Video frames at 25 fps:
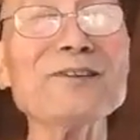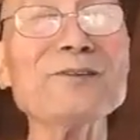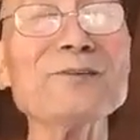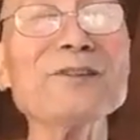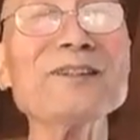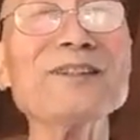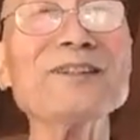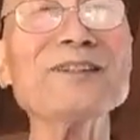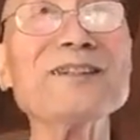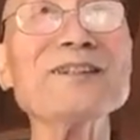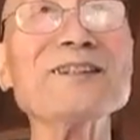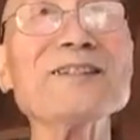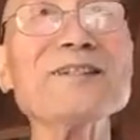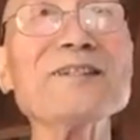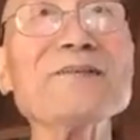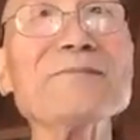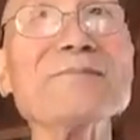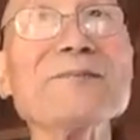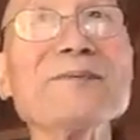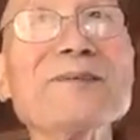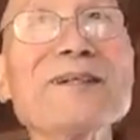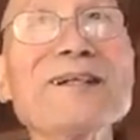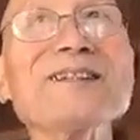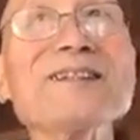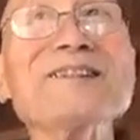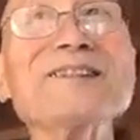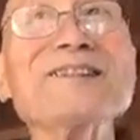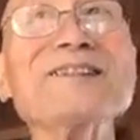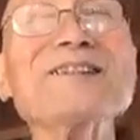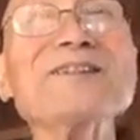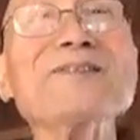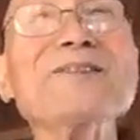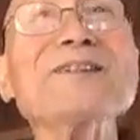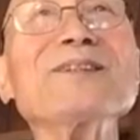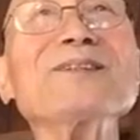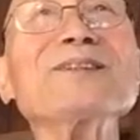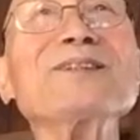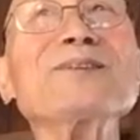we think about?
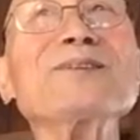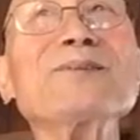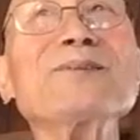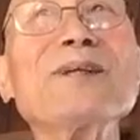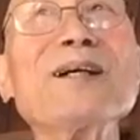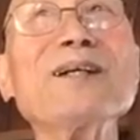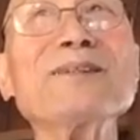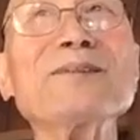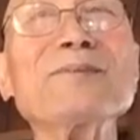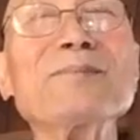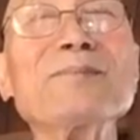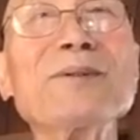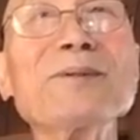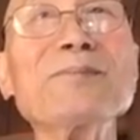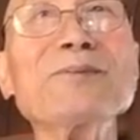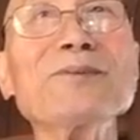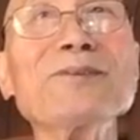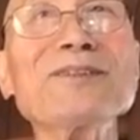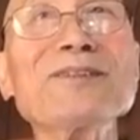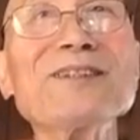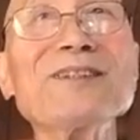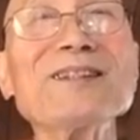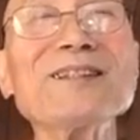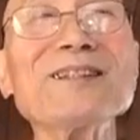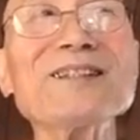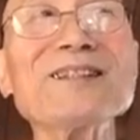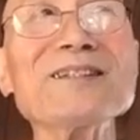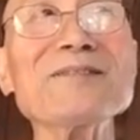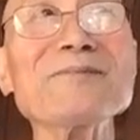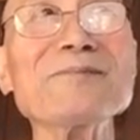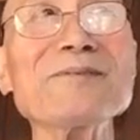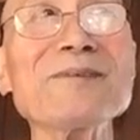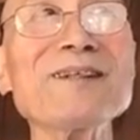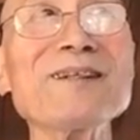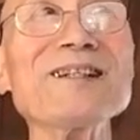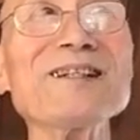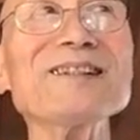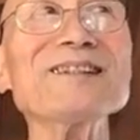What are people thinking
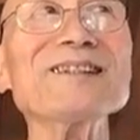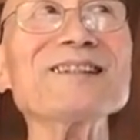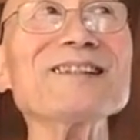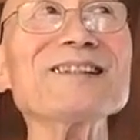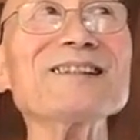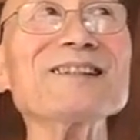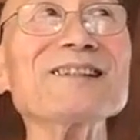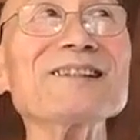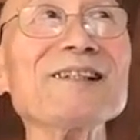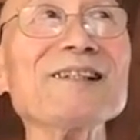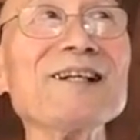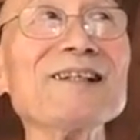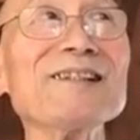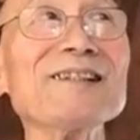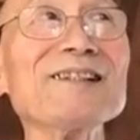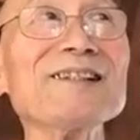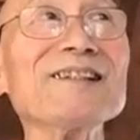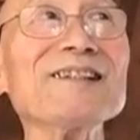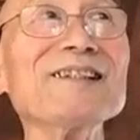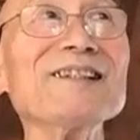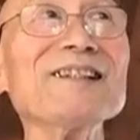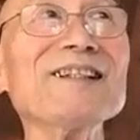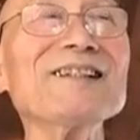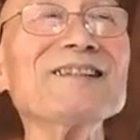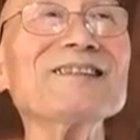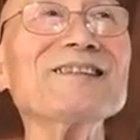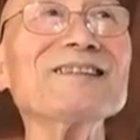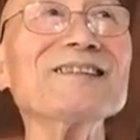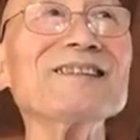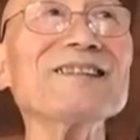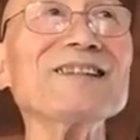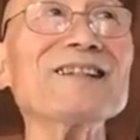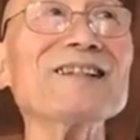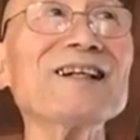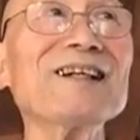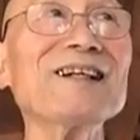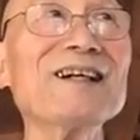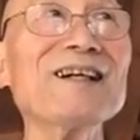about? The reality is
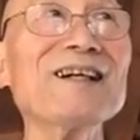a